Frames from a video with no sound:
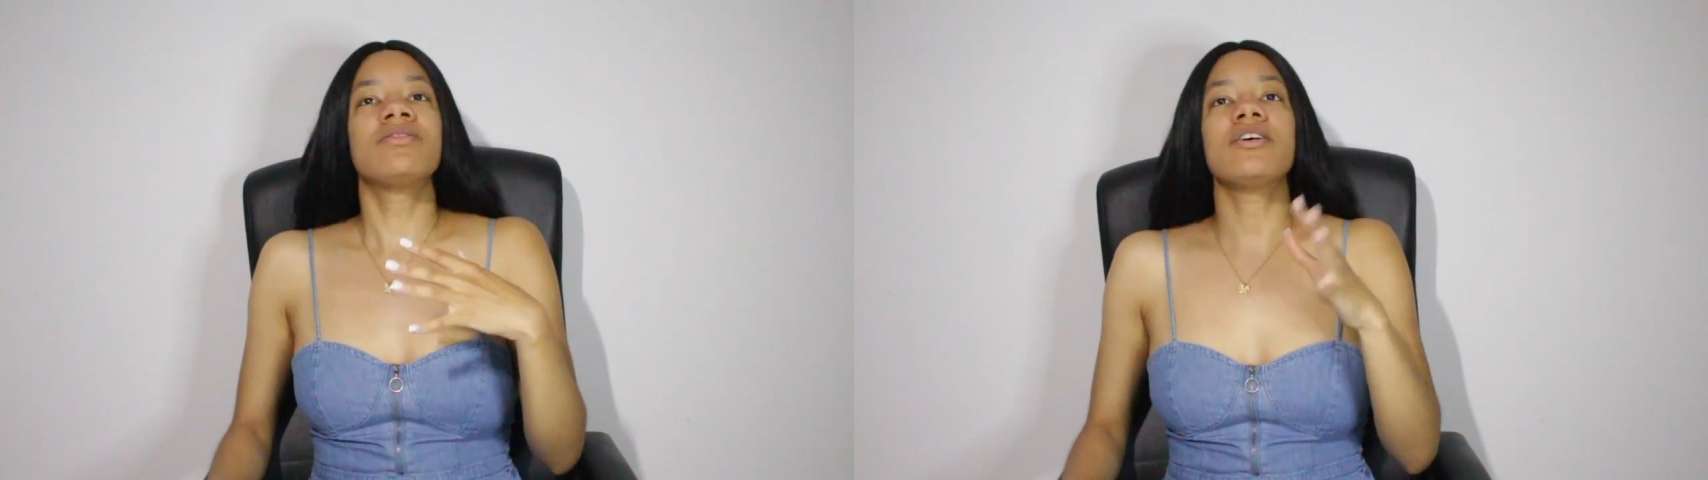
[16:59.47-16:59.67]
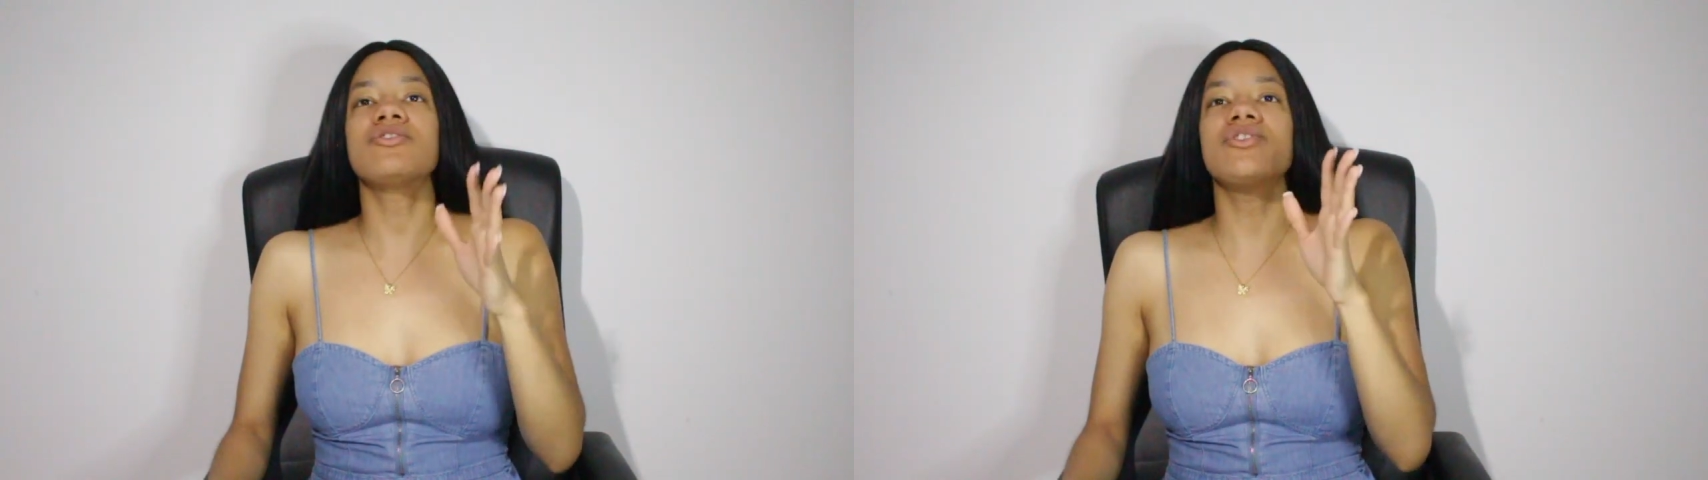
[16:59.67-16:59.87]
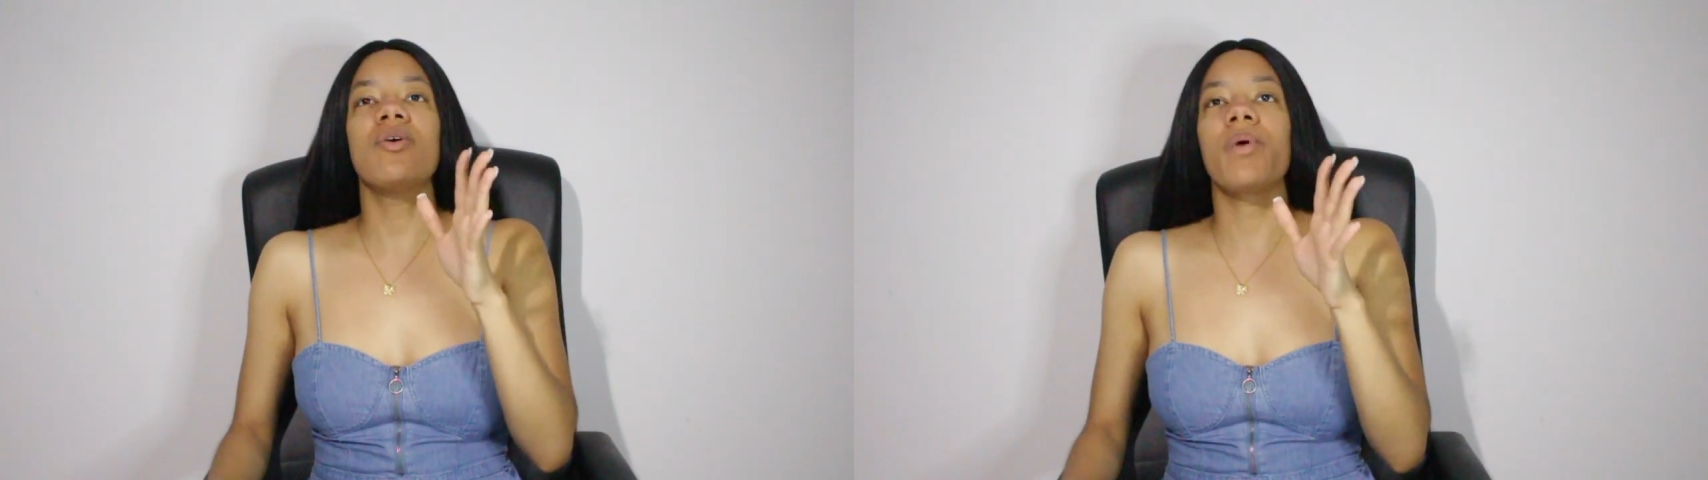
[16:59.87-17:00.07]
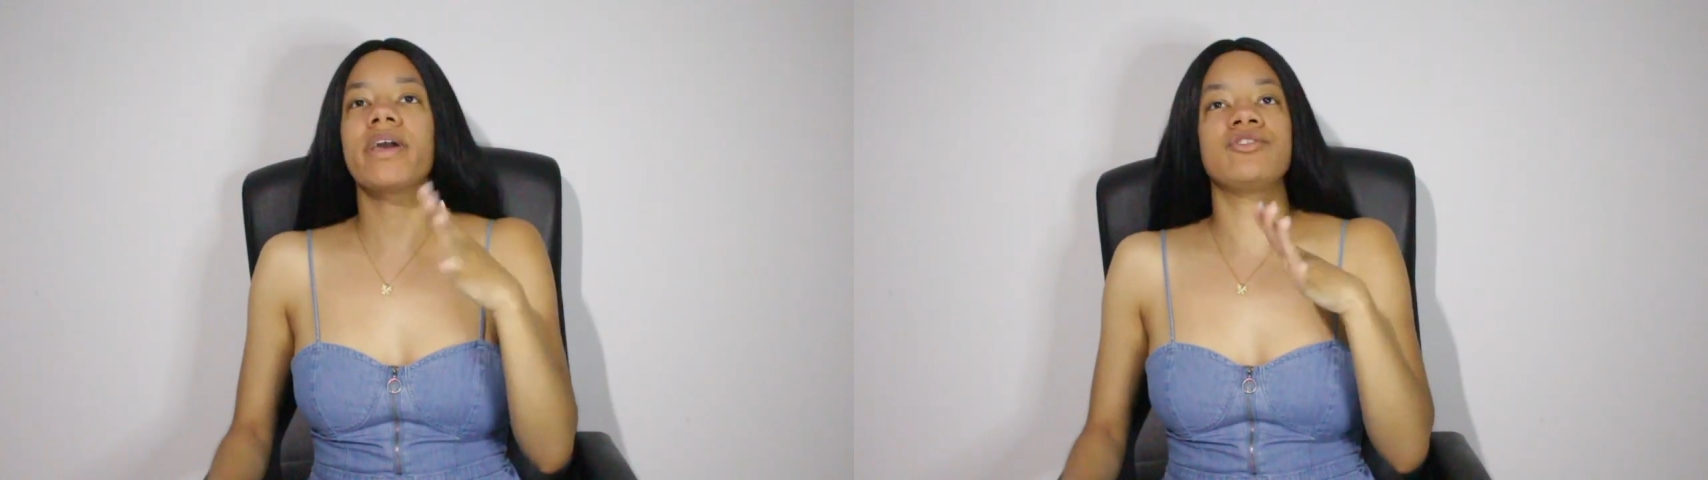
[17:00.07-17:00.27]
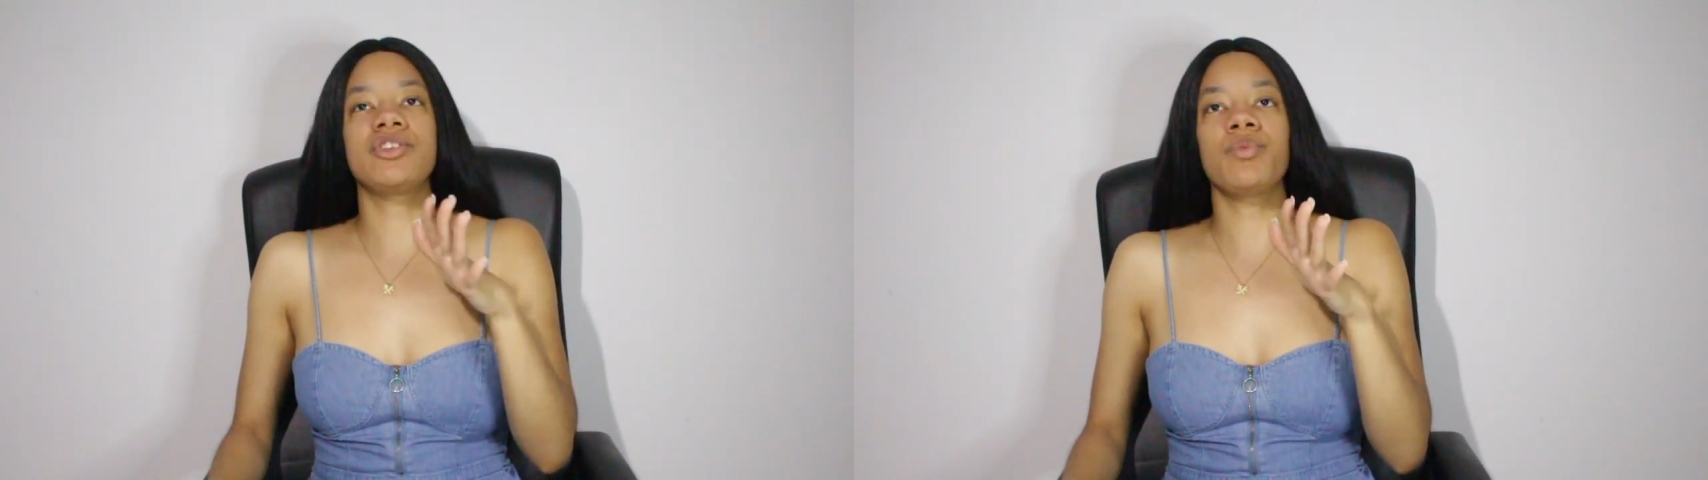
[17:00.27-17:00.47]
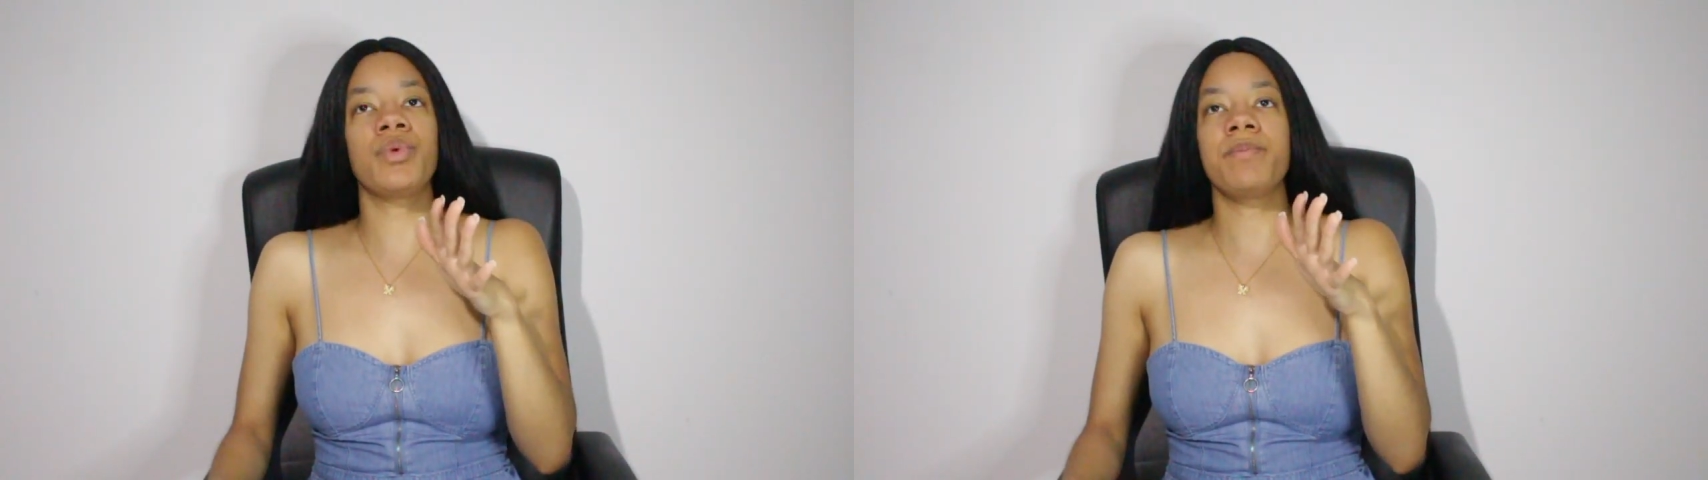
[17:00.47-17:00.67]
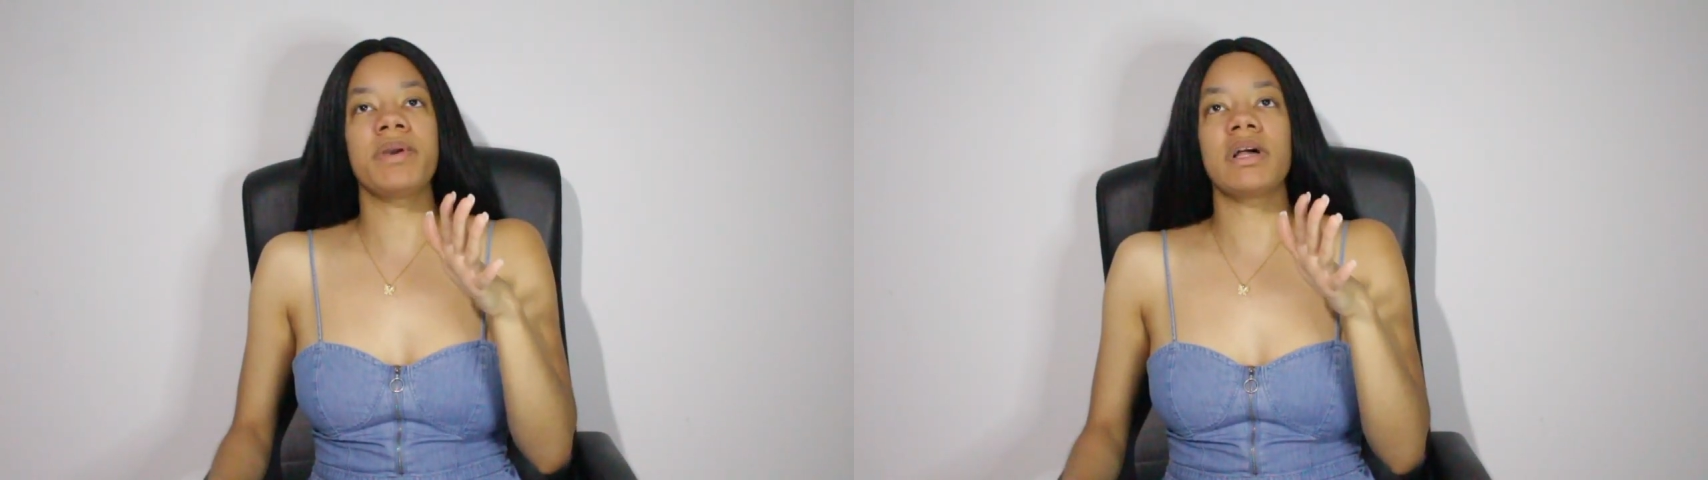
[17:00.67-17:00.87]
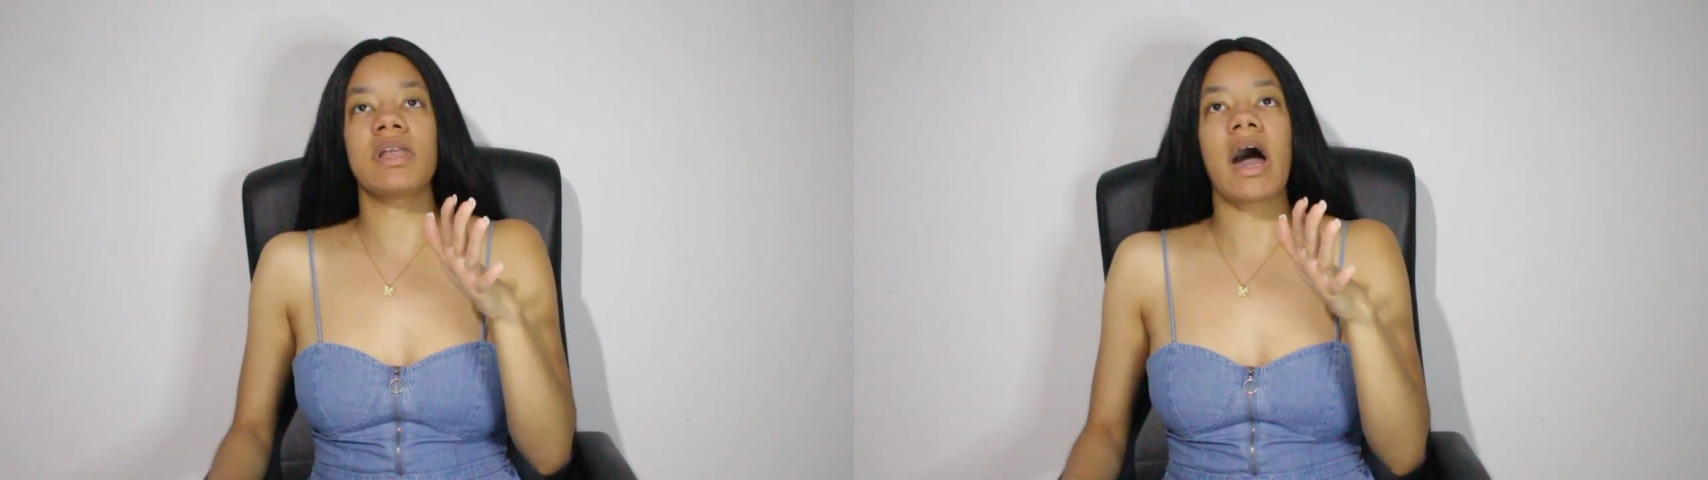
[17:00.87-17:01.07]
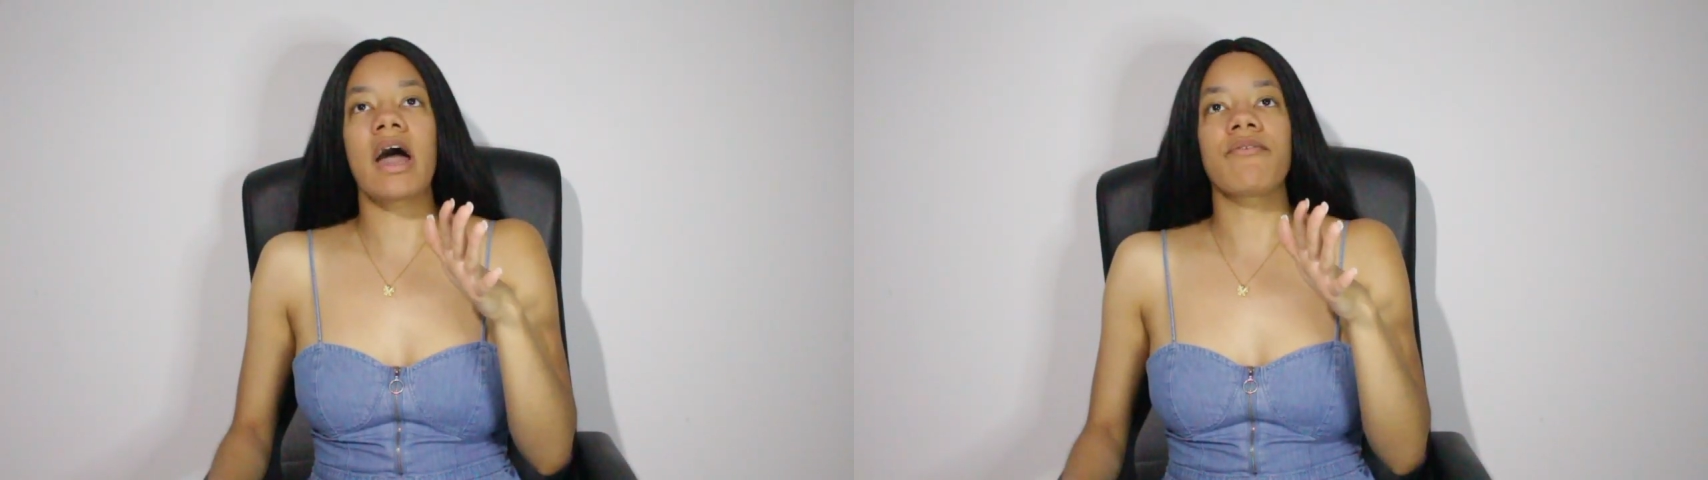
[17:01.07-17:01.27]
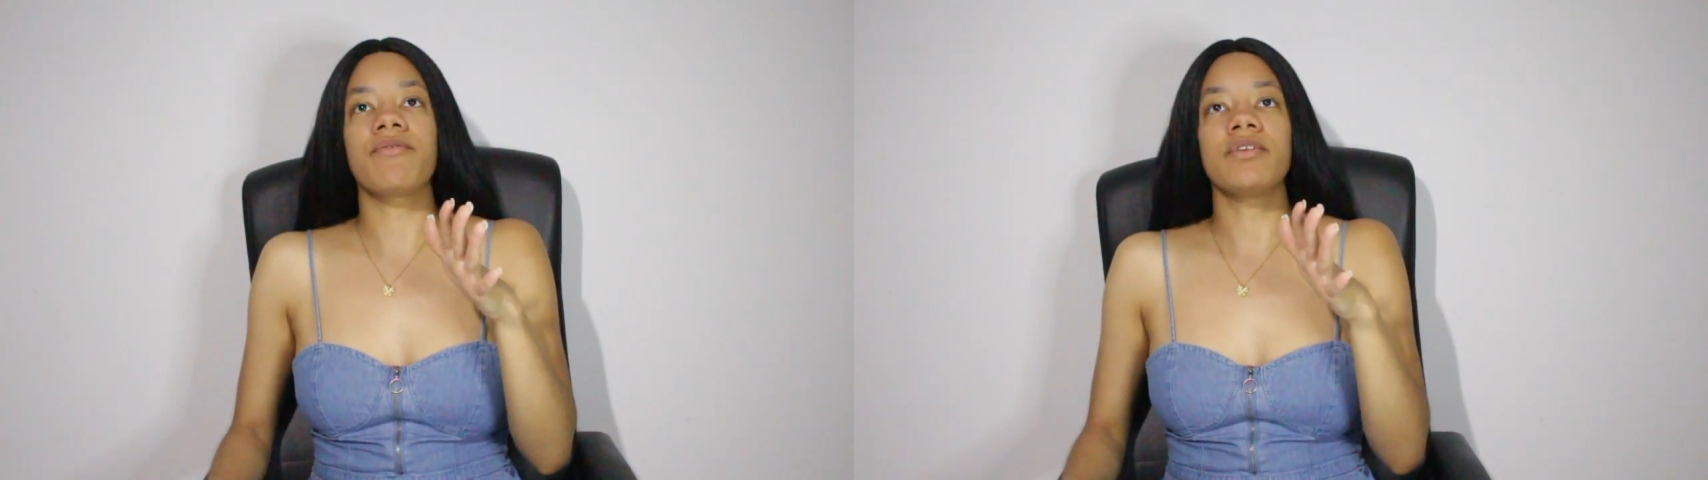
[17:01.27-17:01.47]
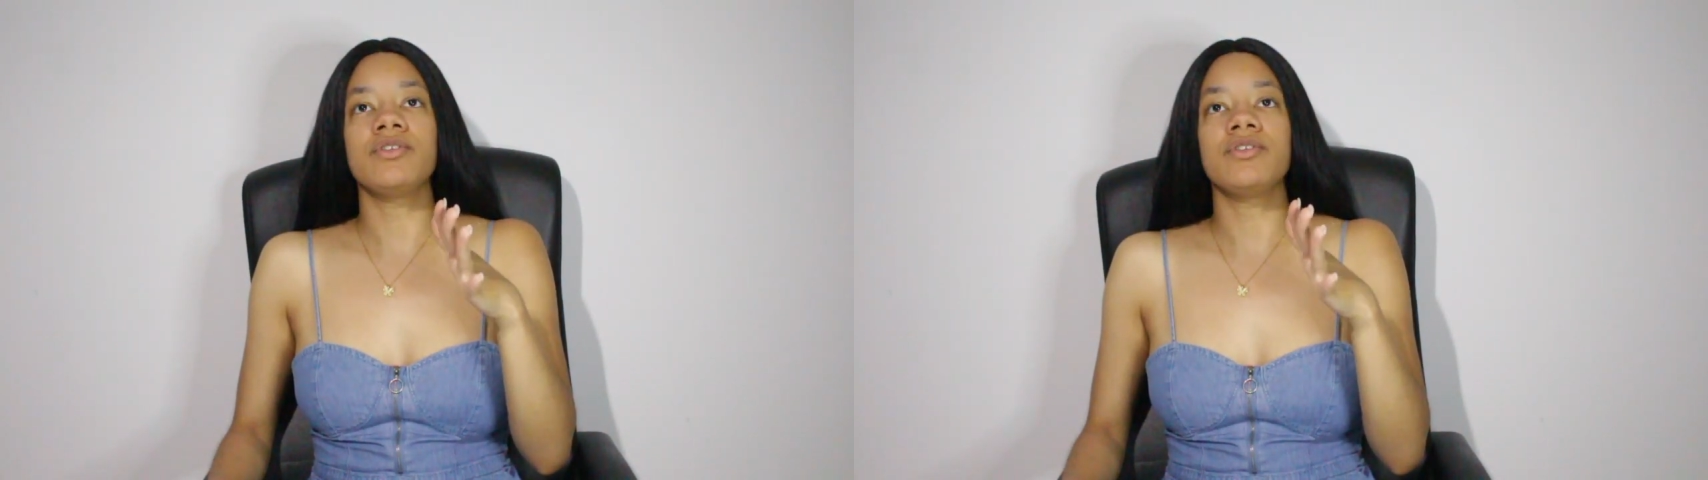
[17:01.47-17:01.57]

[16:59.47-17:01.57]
There's no way she would be alive.